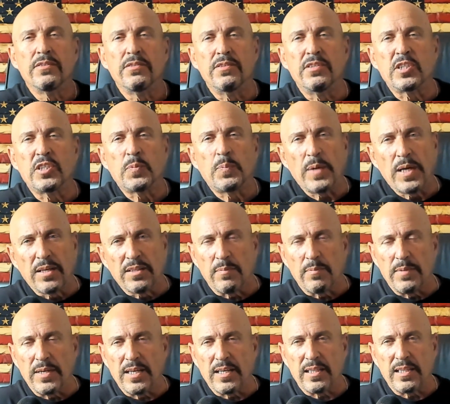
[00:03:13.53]
dispel the
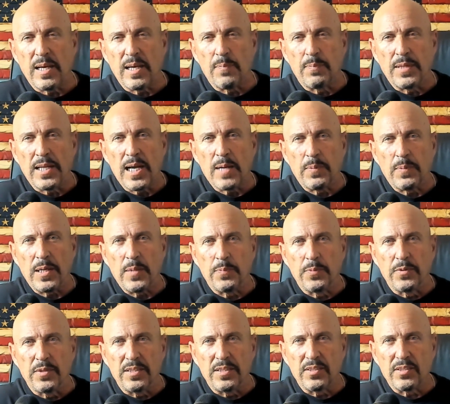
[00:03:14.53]
myth that black
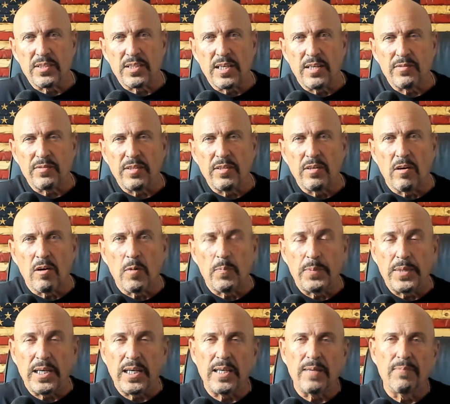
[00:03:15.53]
people in this country are being